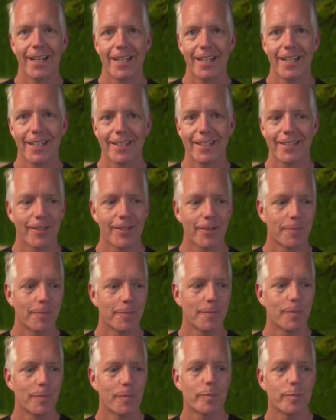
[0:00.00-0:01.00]

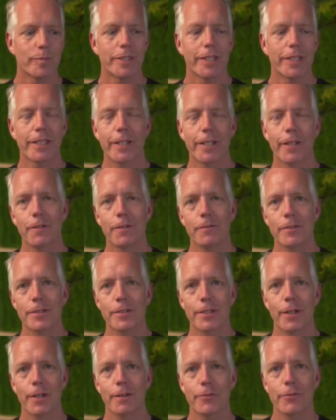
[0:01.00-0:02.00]
And take care of
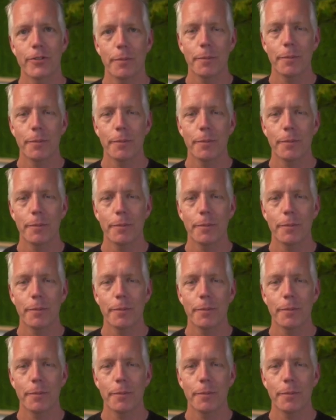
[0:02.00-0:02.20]
yourself.